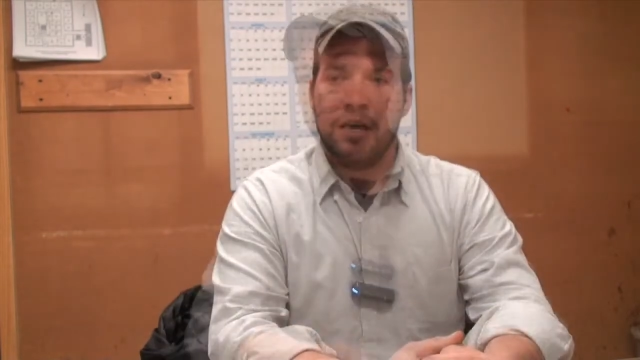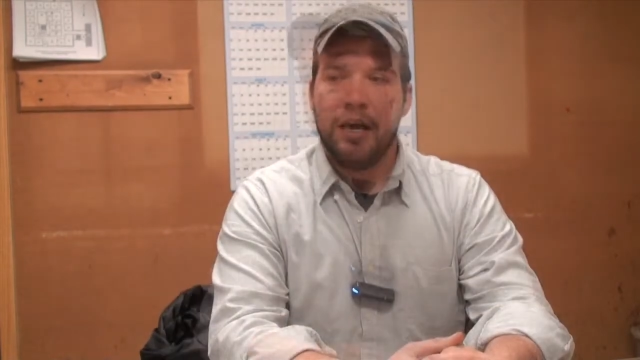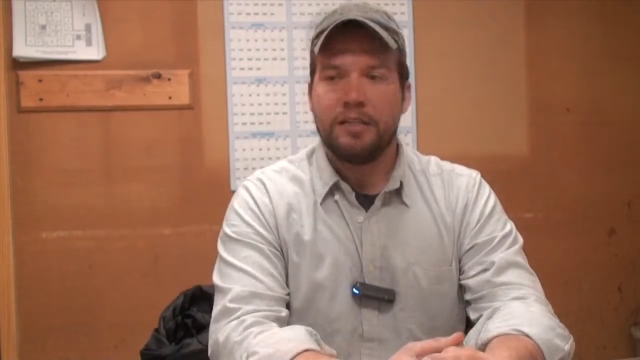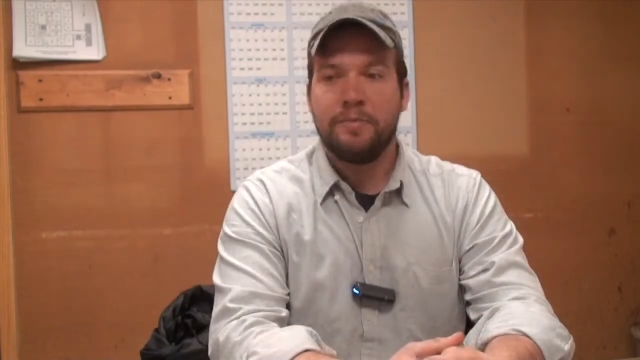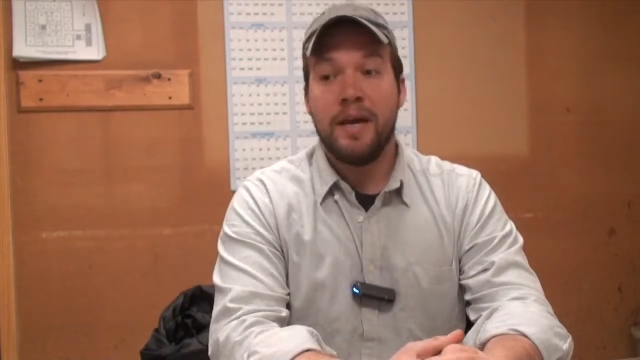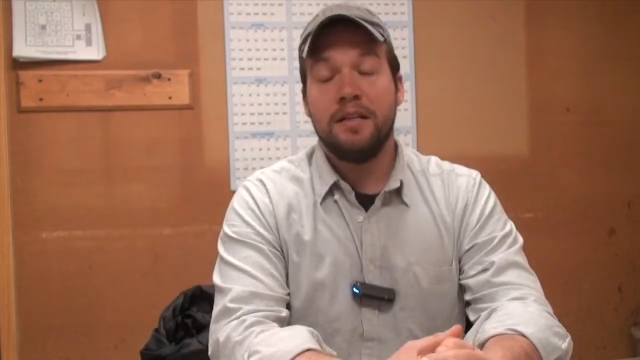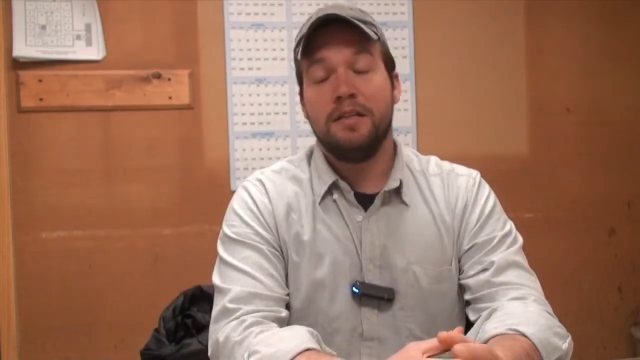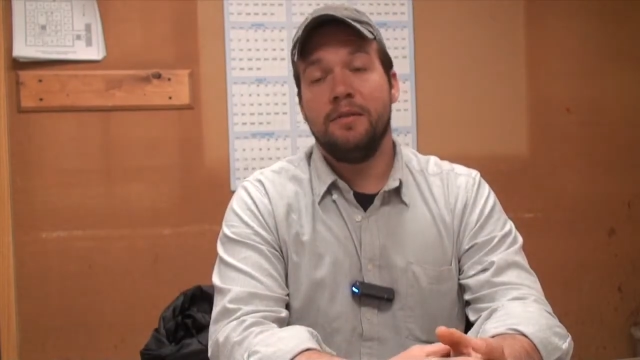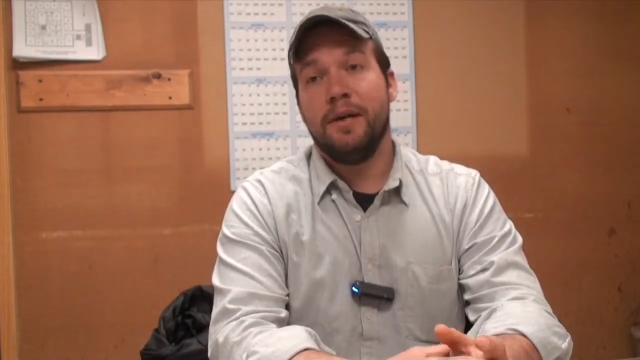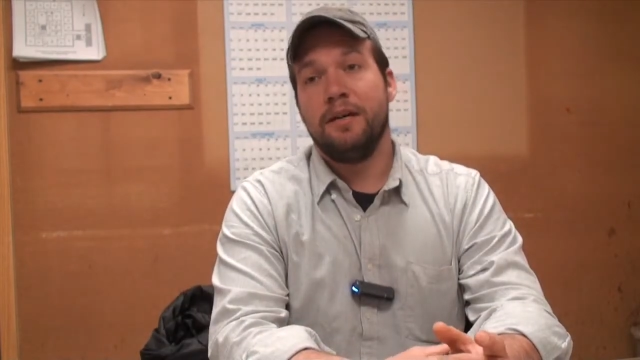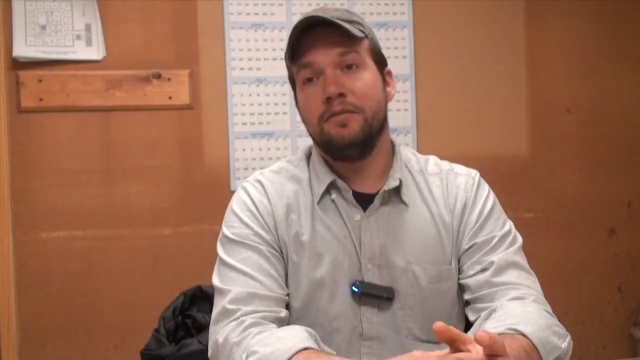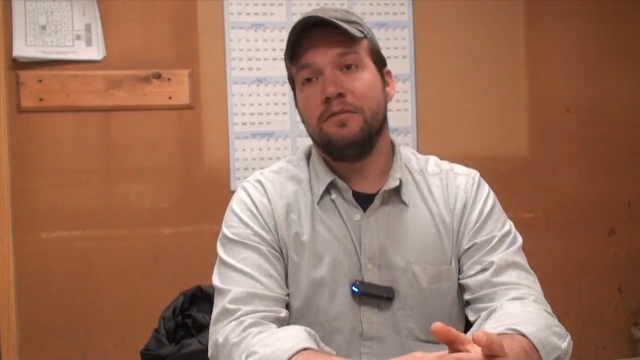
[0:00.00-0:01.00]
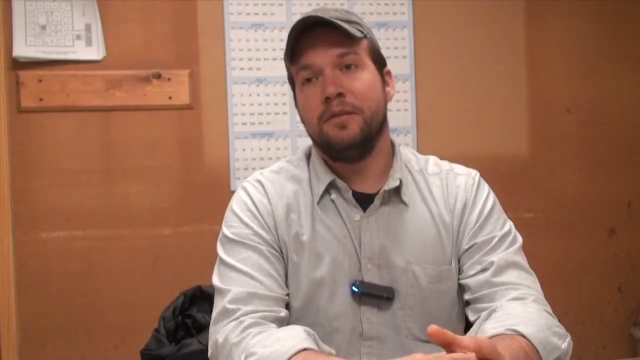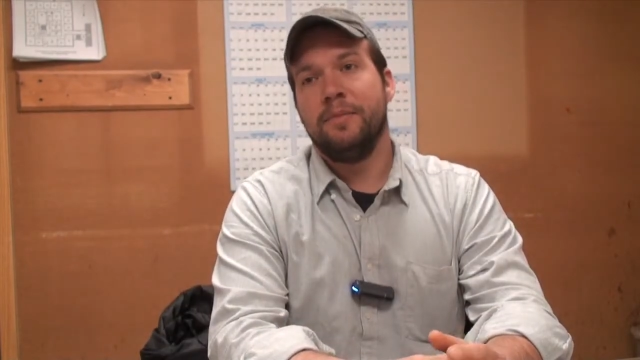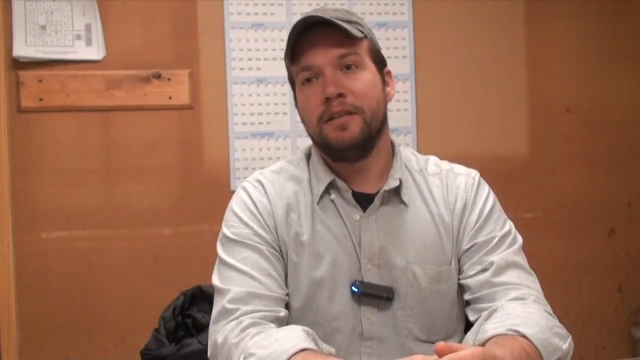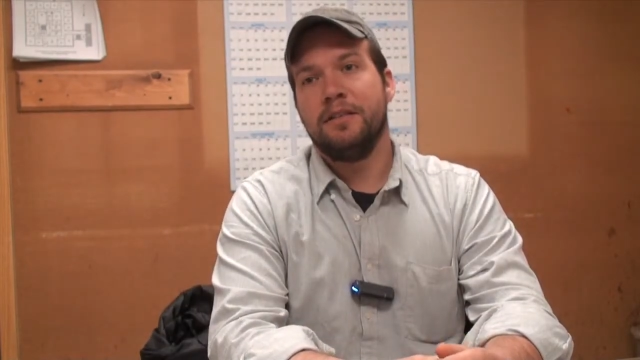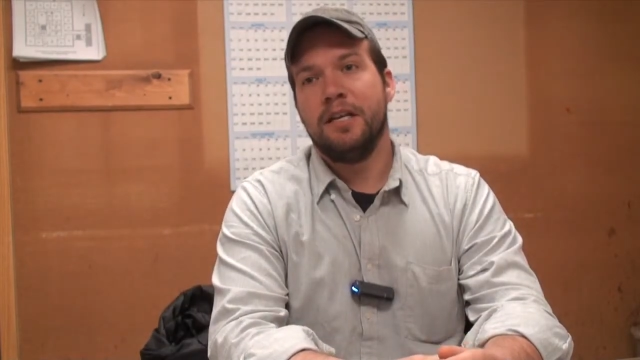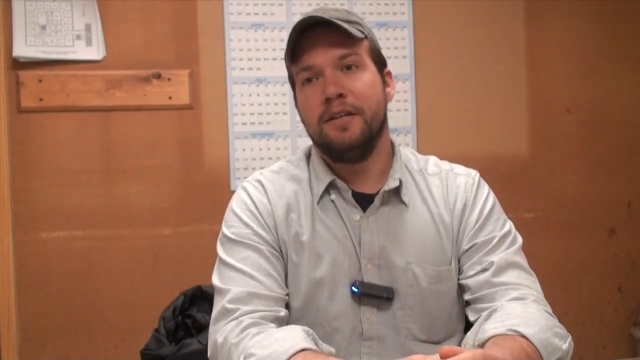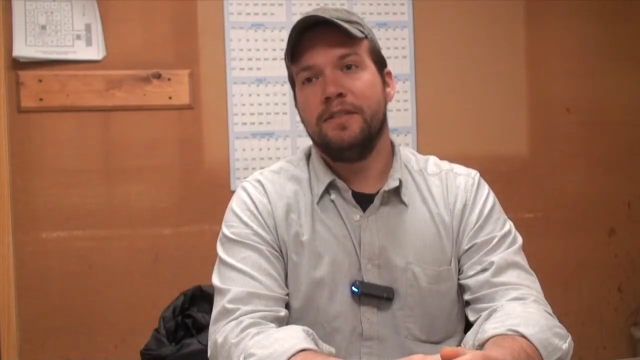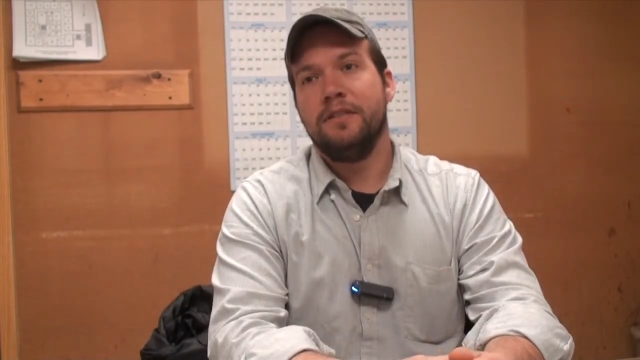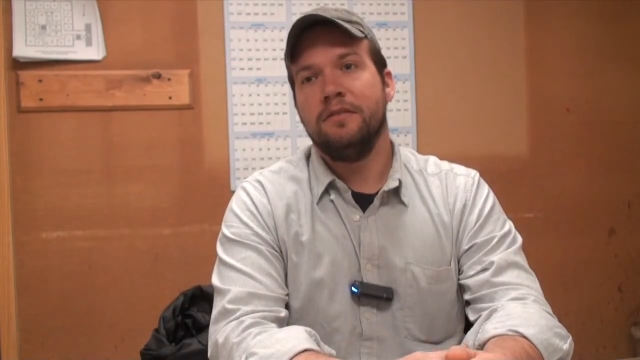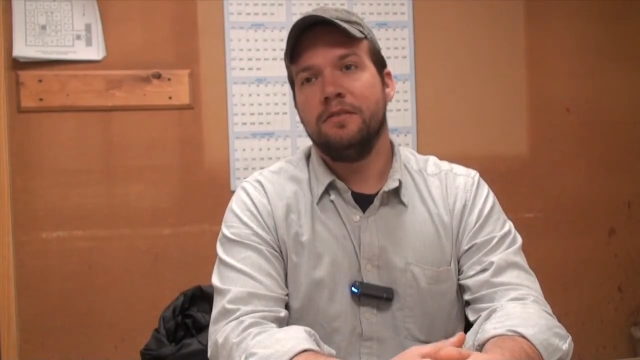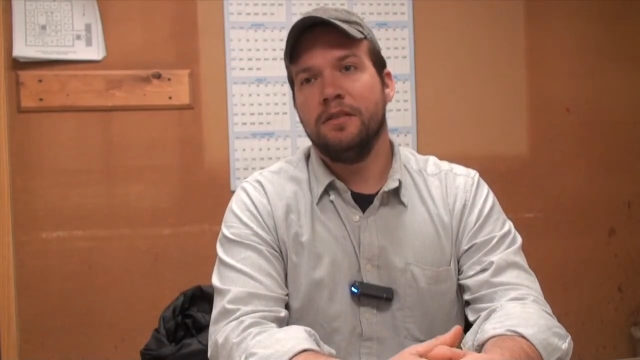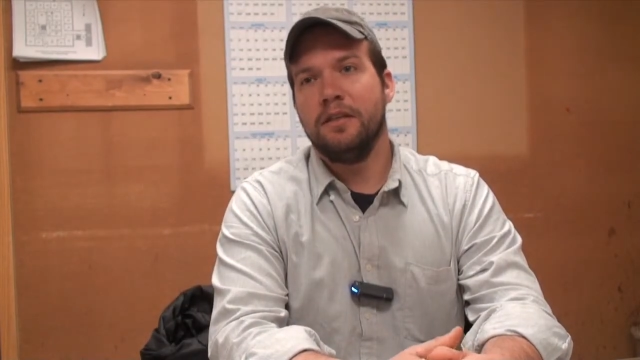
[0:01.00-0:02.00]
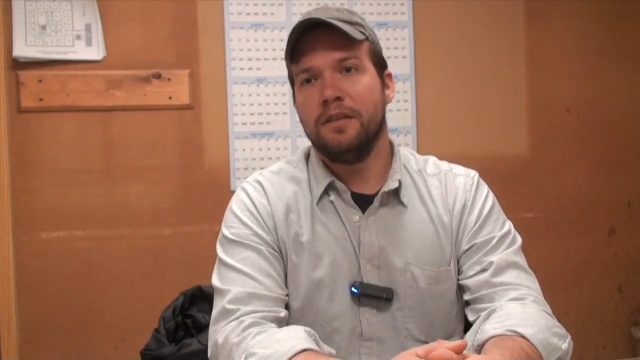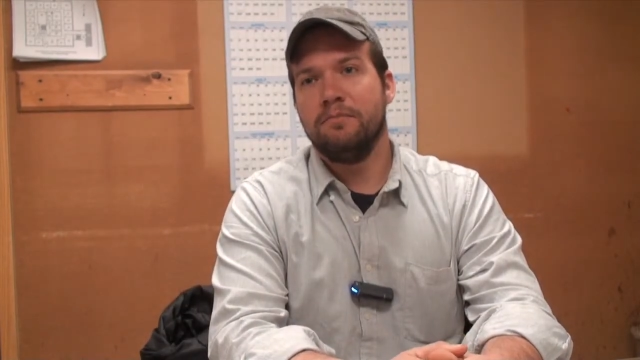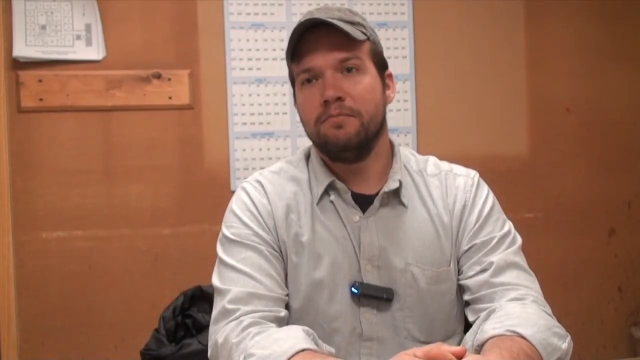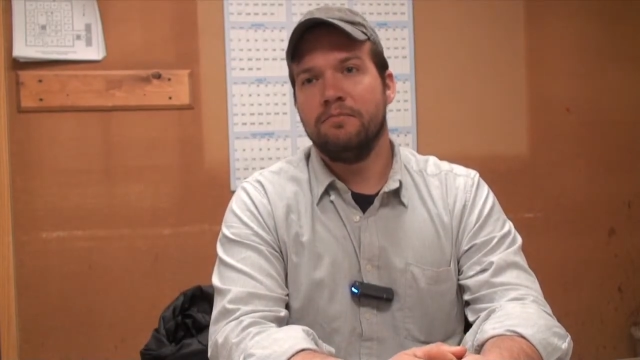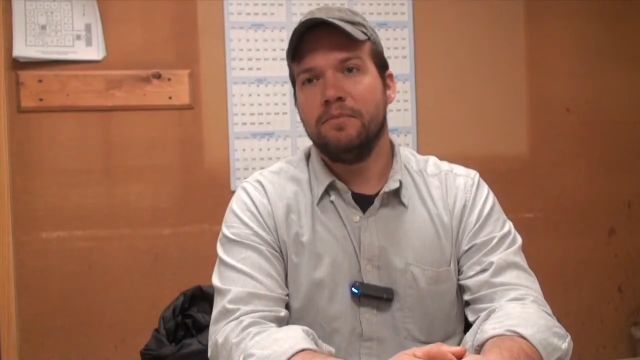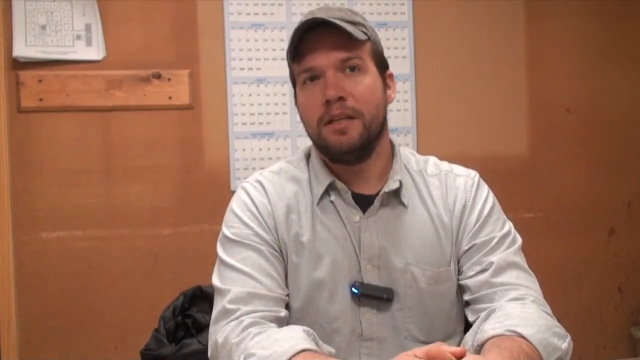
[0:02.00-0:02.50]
It's mainly about safety. A